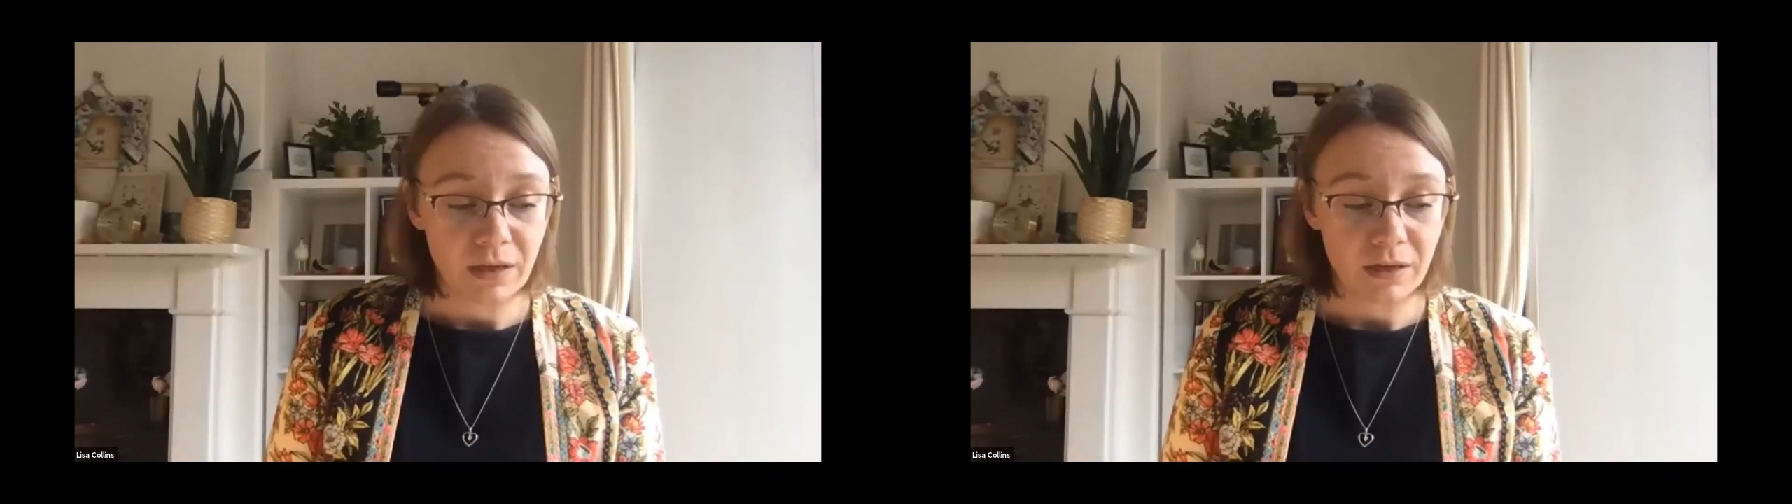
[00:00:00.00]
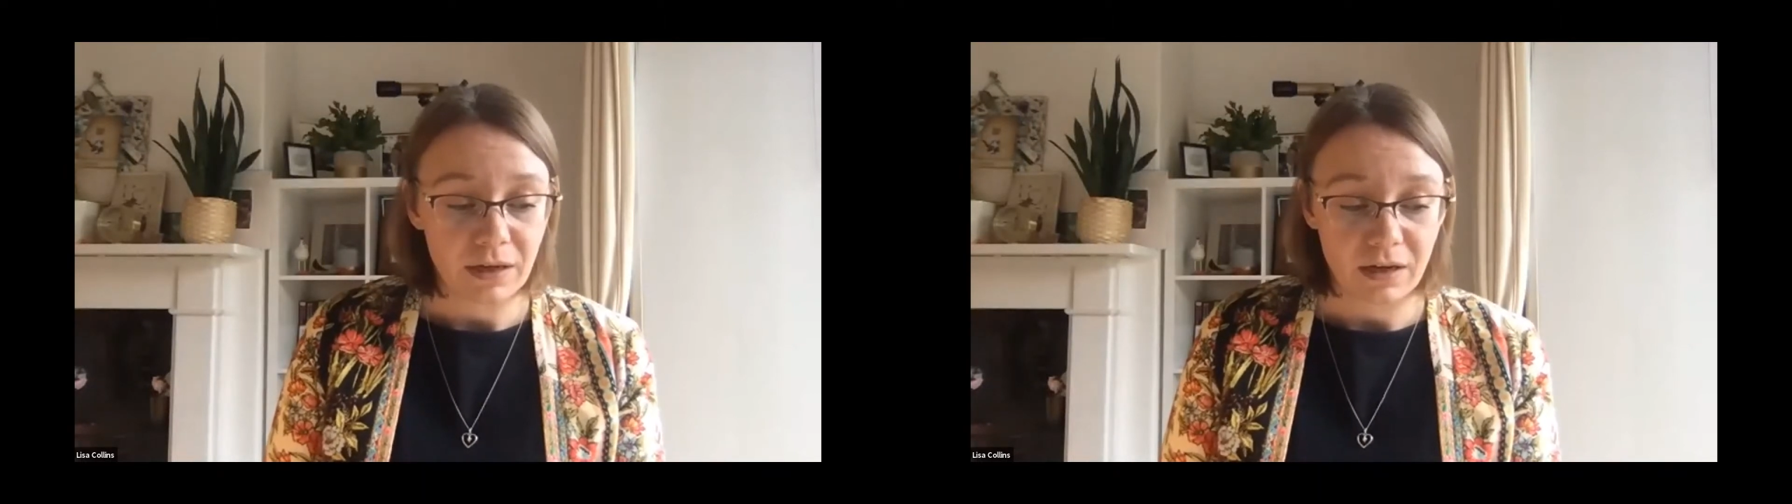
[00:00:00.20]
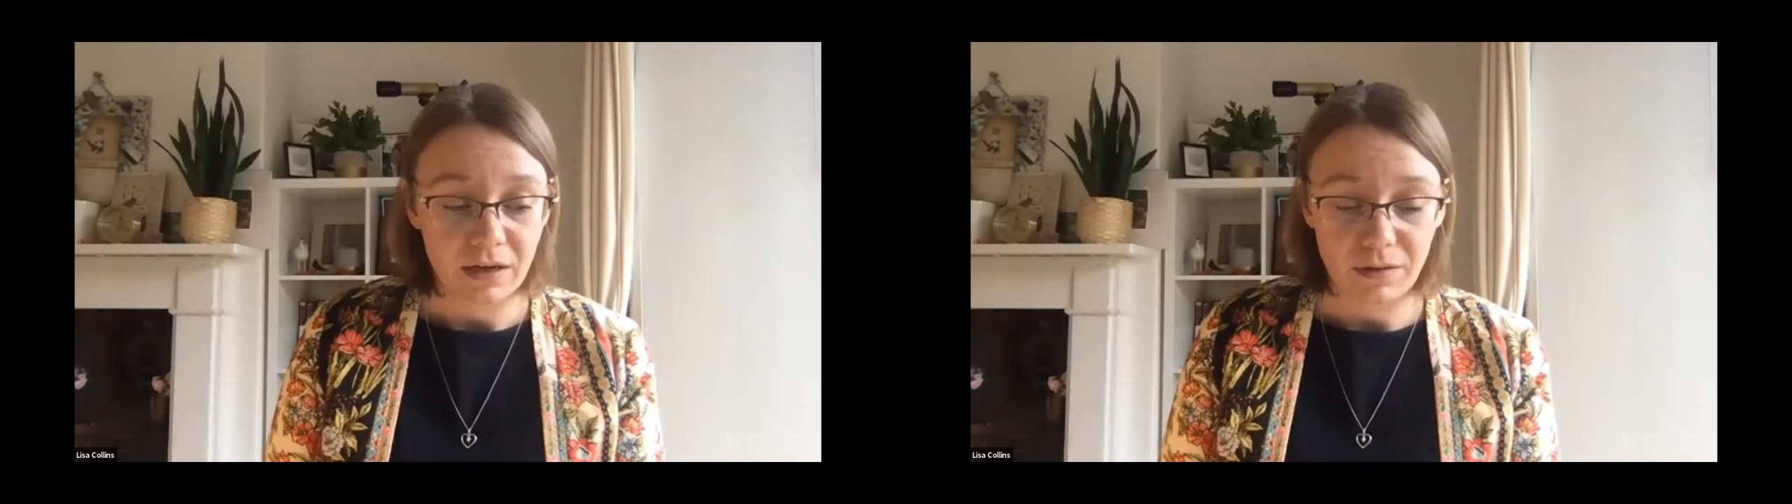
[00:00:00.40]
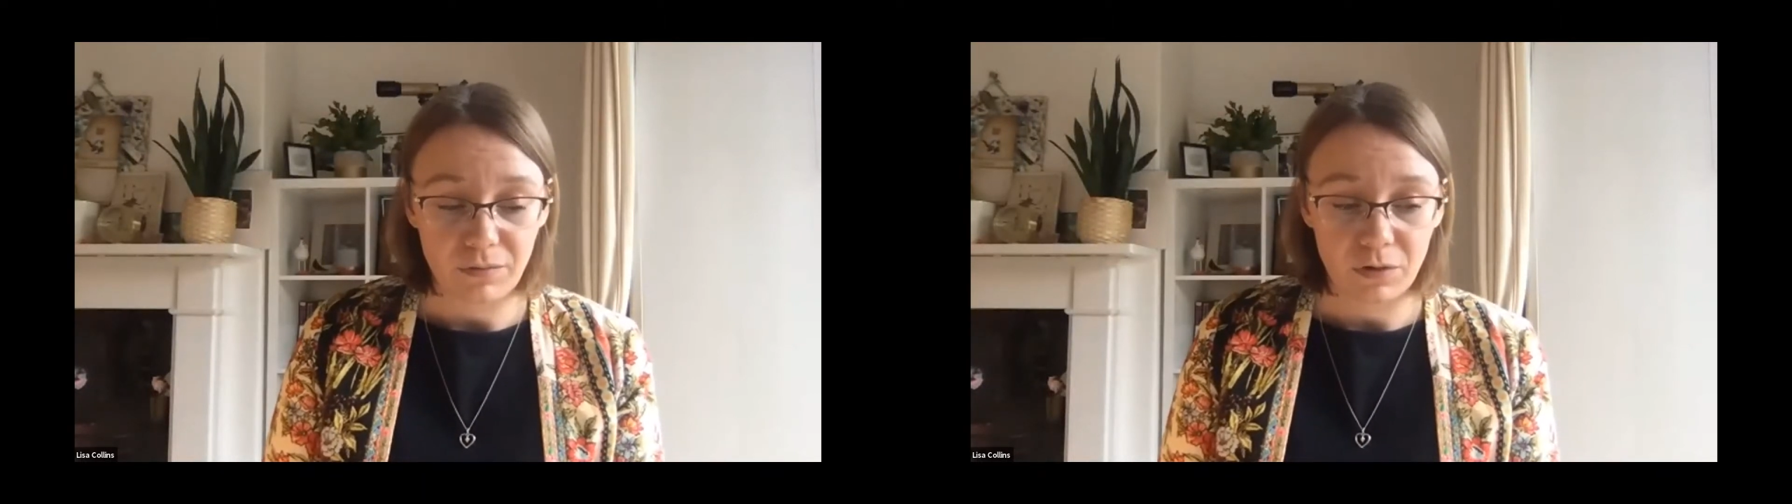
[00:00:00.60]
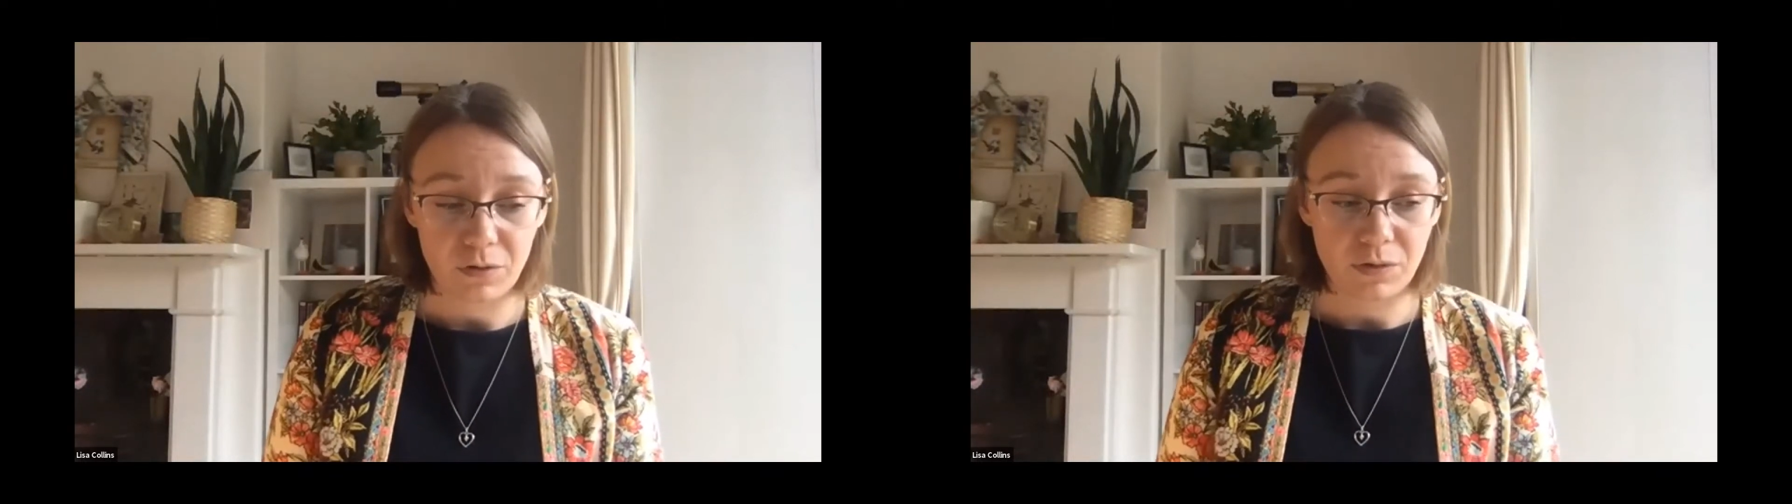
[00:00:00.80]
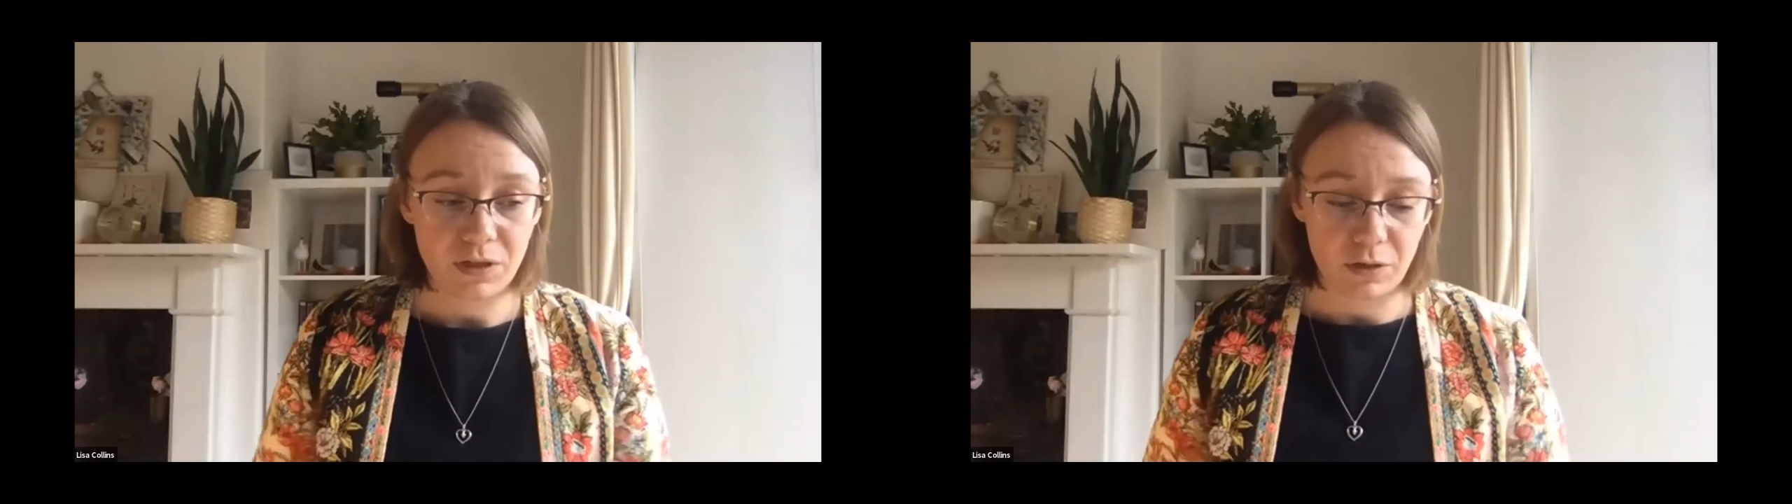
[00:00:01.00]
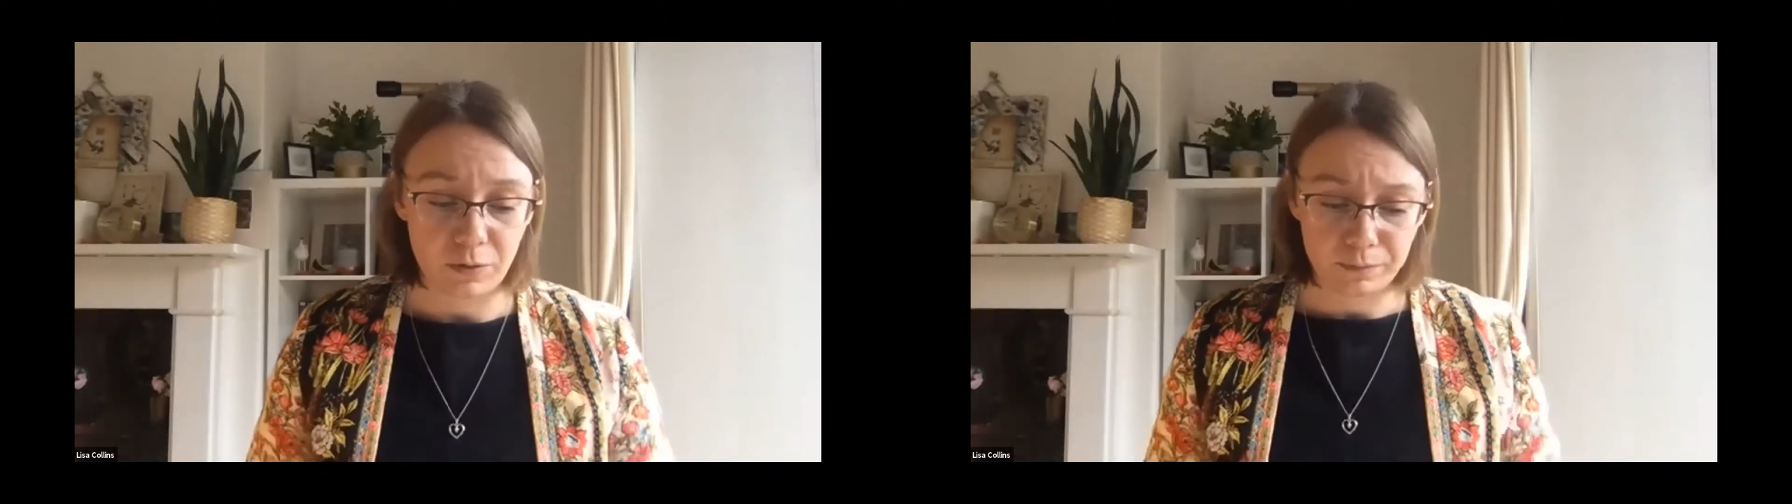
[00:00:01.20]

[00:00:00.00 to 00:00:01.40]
linked through to